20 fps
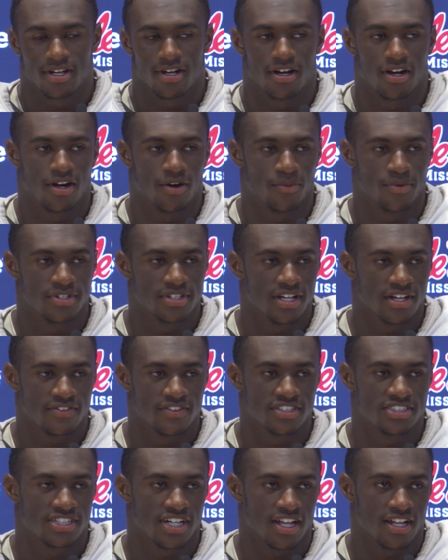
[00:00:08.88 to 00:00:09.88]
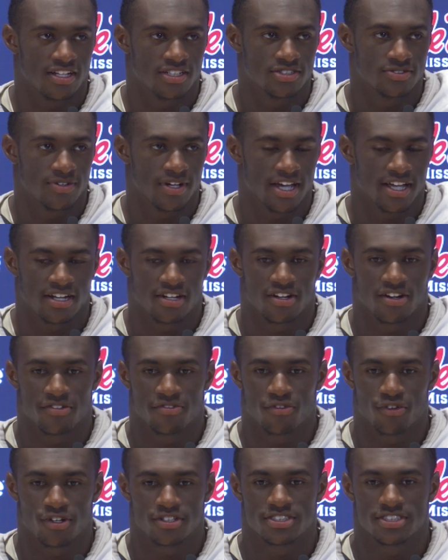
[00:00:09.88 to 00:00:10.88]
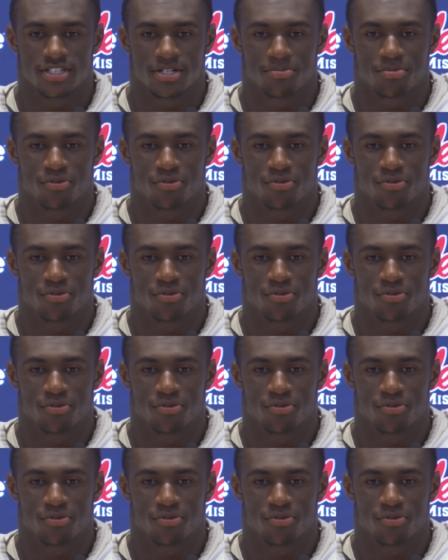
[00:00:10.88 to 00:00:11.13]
We love the challenge. We had an unfortunate